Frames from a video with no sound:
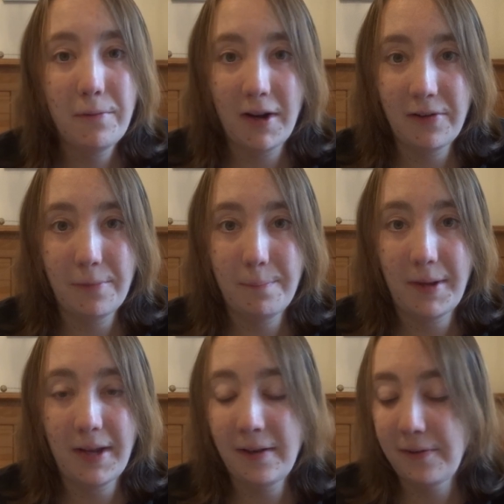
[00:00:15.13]
random
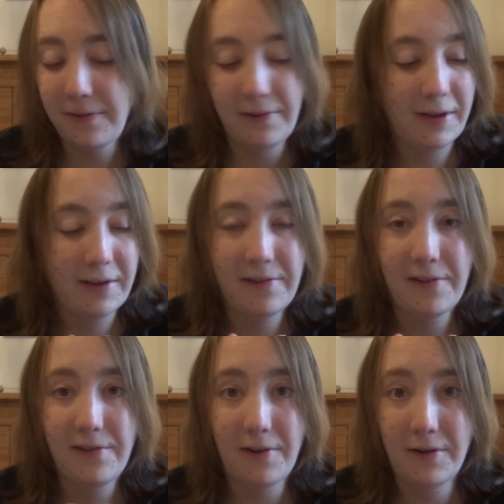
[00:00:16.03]
bits to
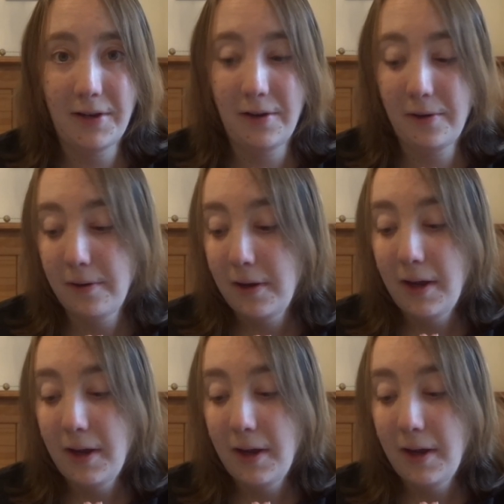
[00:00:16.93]
show you.